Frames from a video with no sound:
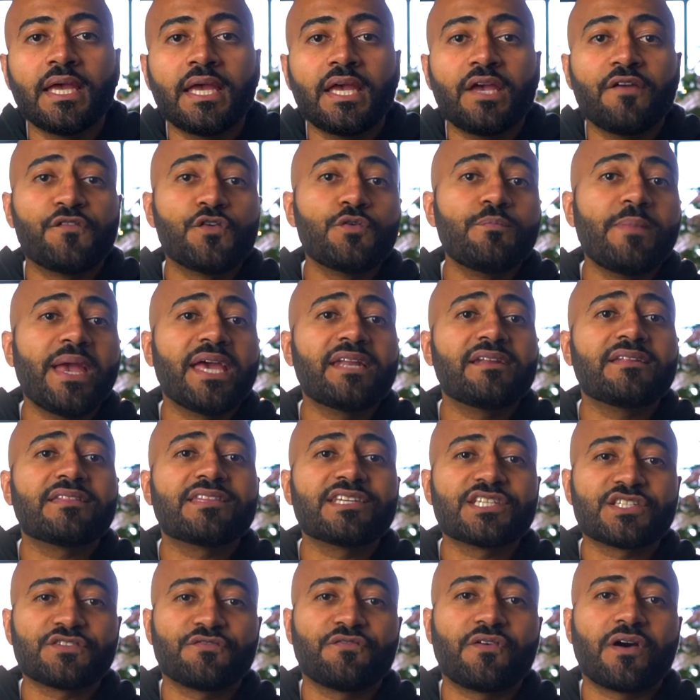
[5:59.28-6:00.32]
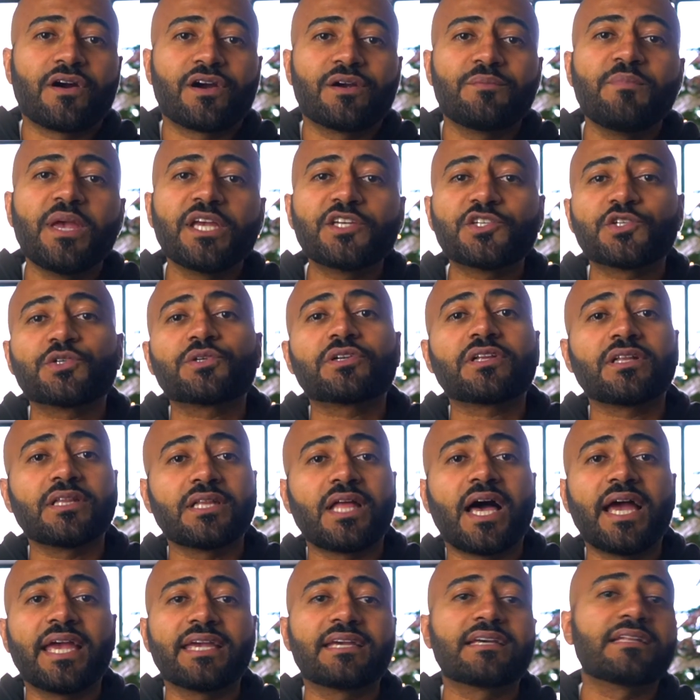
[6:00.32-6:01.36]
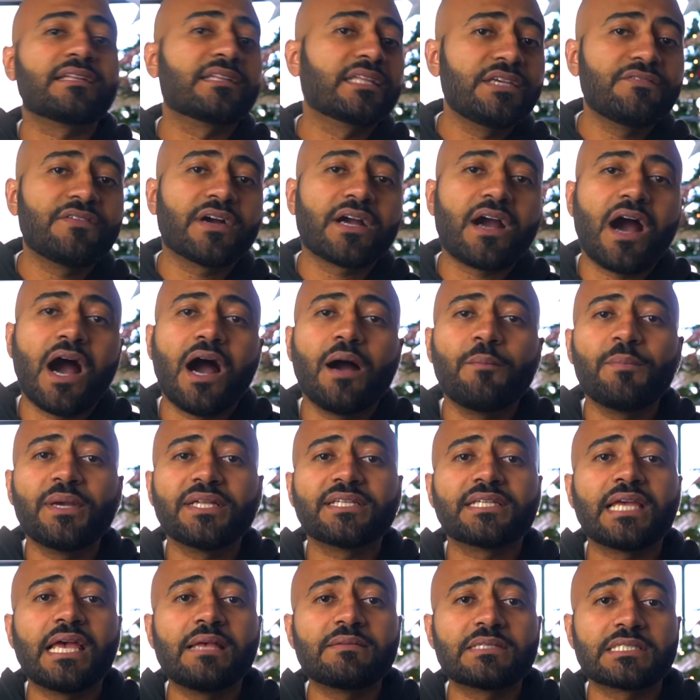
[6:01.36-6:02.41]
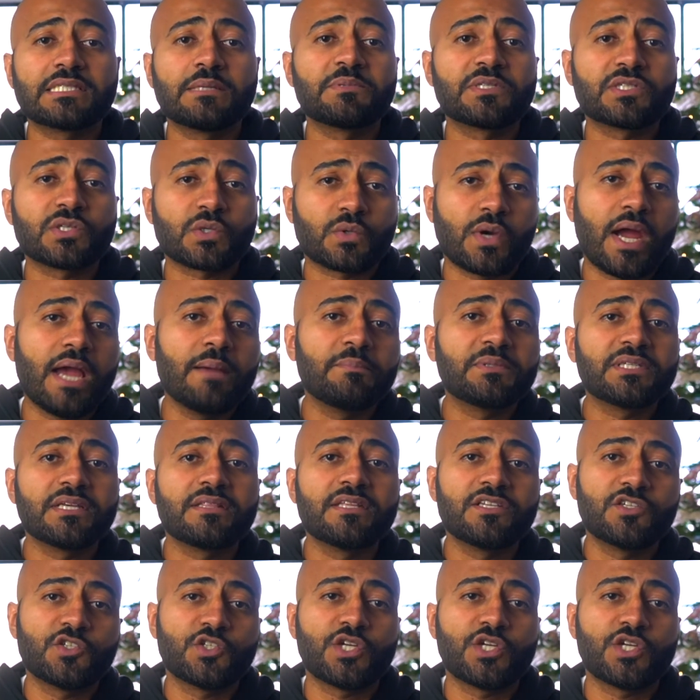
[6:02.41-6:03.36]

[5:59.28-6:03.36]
If you made it this far, make sure to like, leave a comment, and subscribe to this